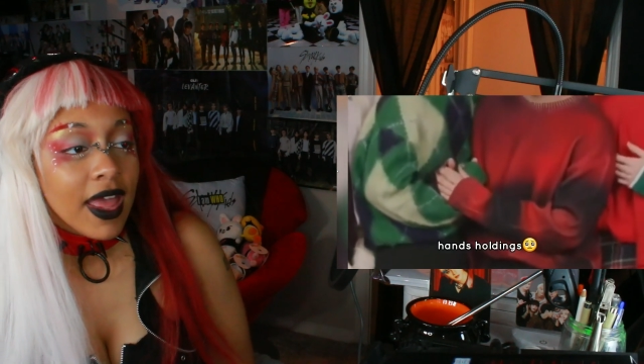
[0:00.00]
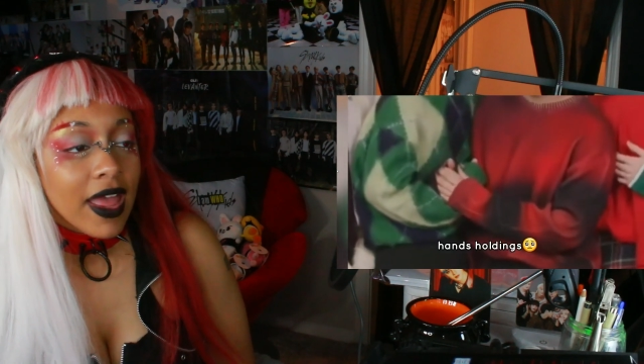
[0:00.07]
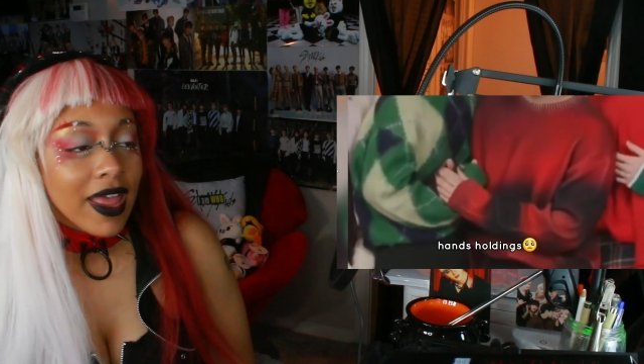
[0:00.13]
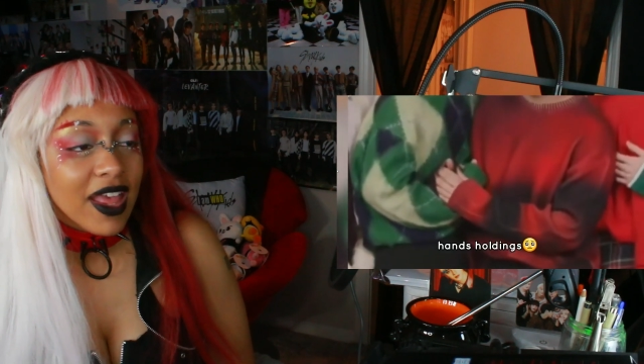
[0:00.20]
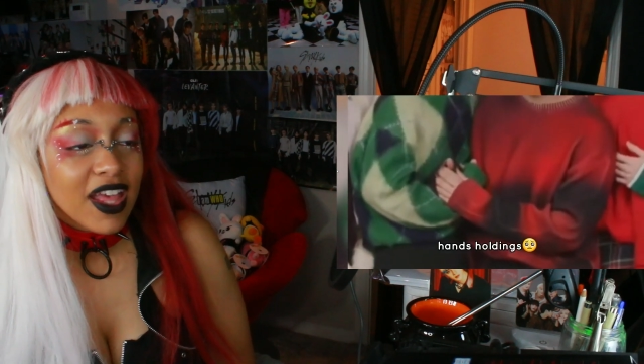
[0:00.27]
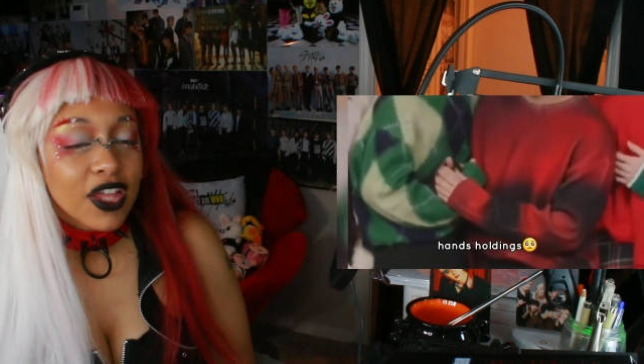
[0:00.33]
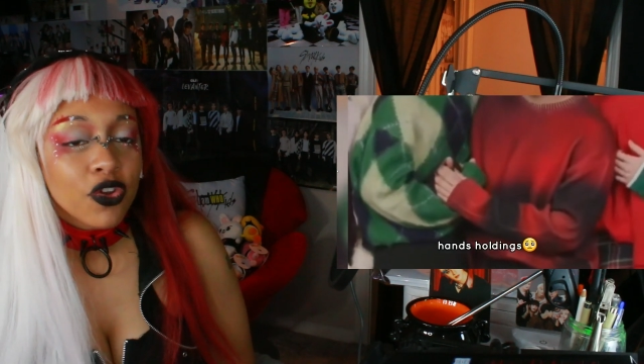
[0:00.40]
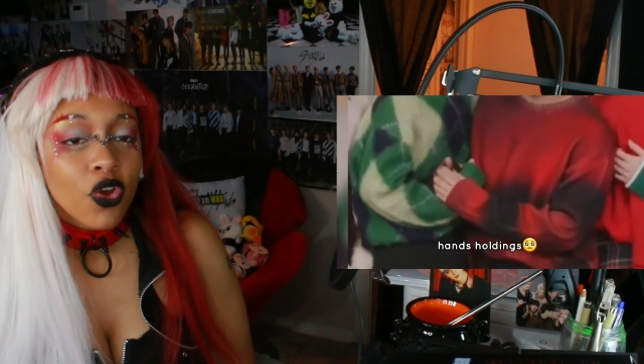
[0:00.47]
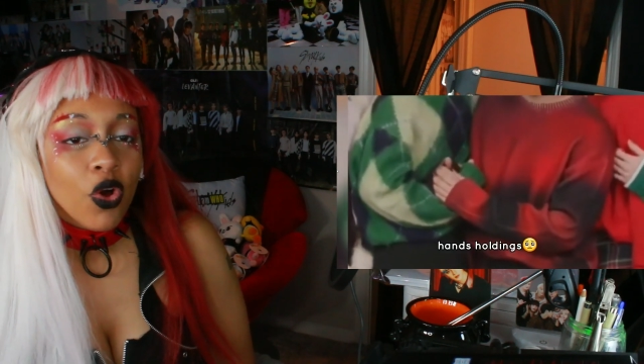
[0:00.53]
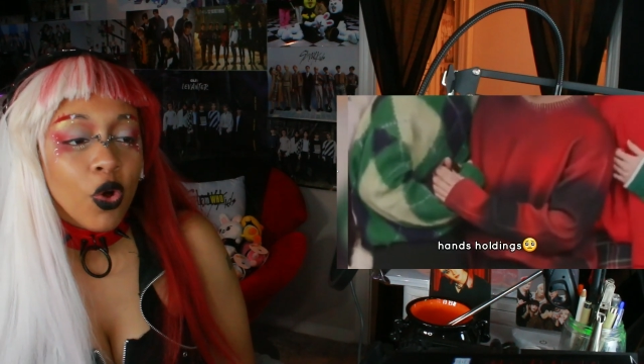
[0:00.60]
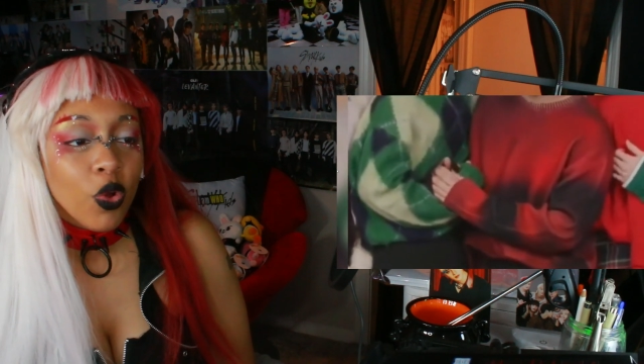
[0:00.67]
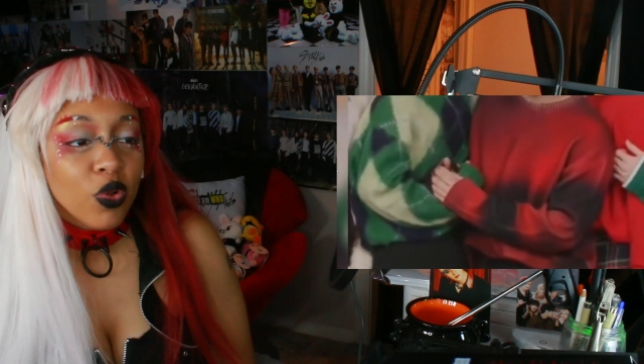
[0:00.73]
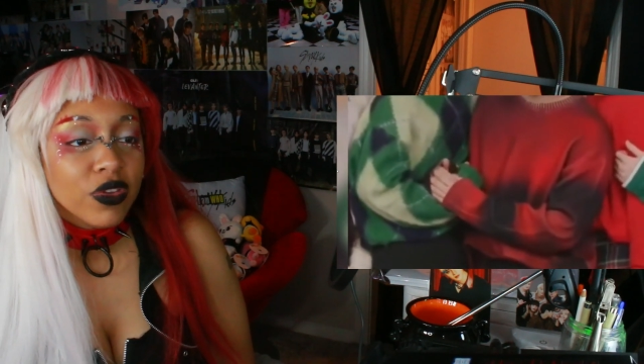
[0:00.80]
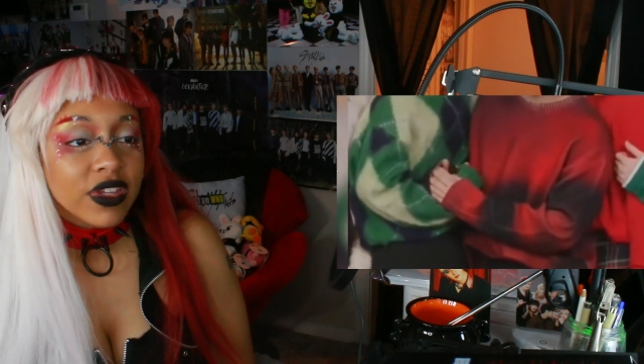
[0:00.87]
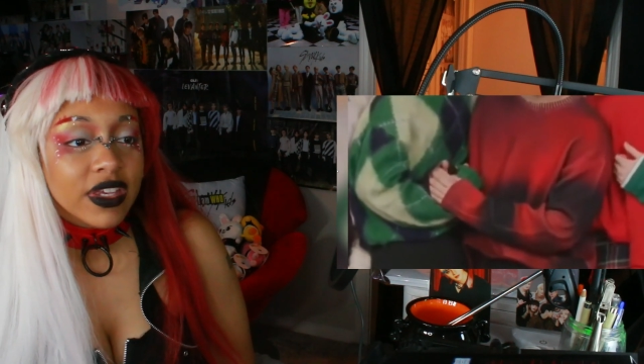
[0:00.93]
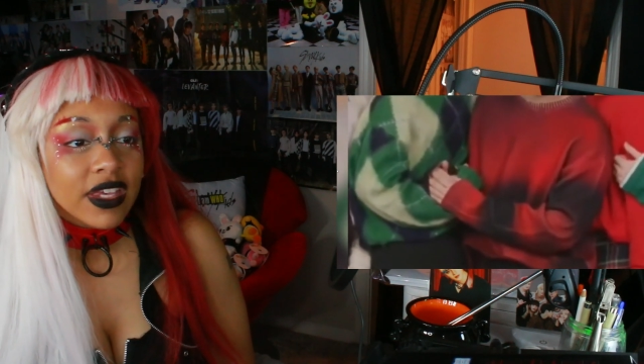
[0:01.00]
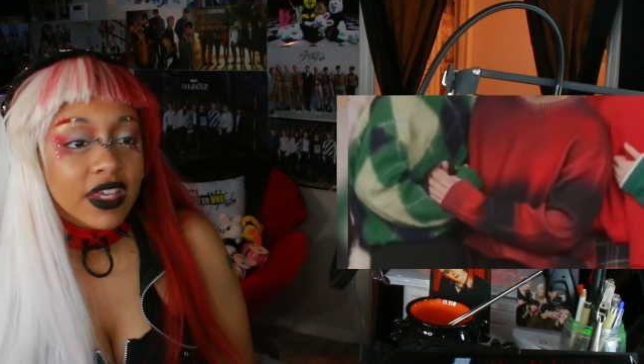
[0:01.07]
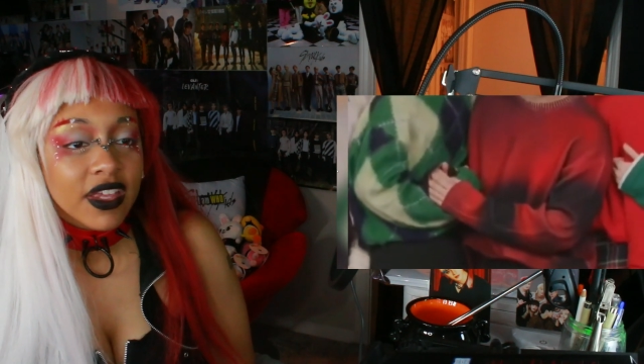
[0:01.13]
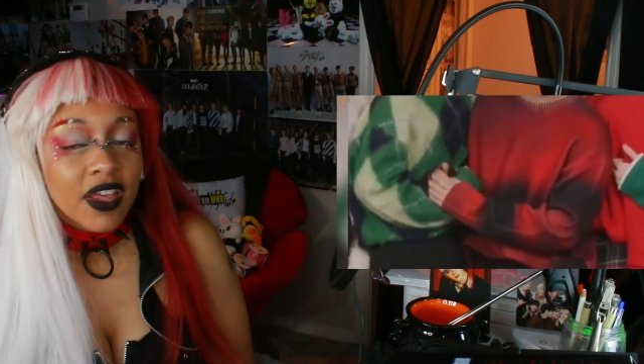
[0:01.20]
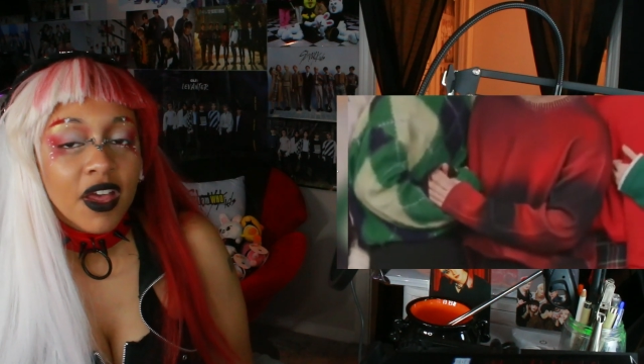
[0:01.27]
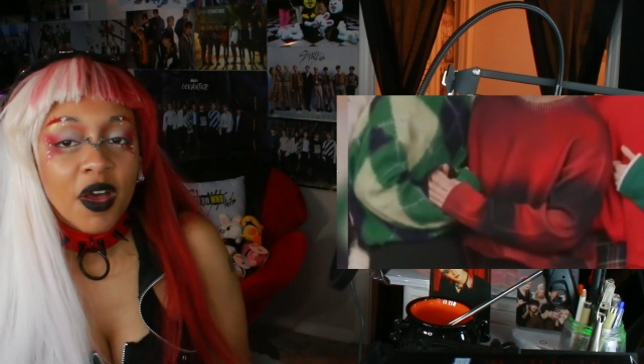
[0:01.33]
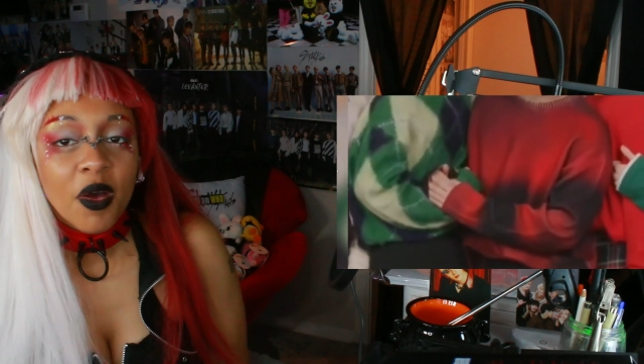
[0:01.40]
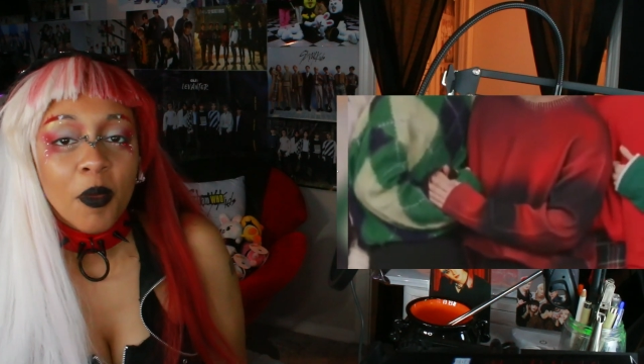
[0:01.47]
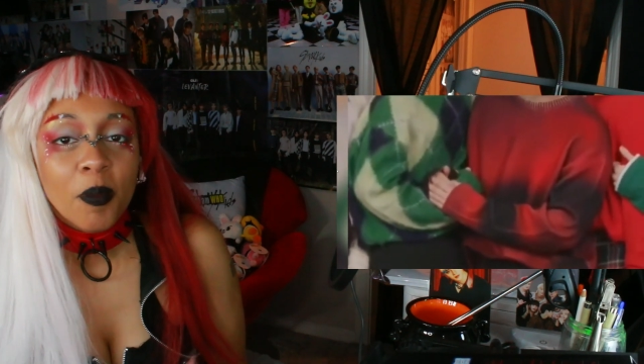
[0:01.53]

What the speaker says: hand holding,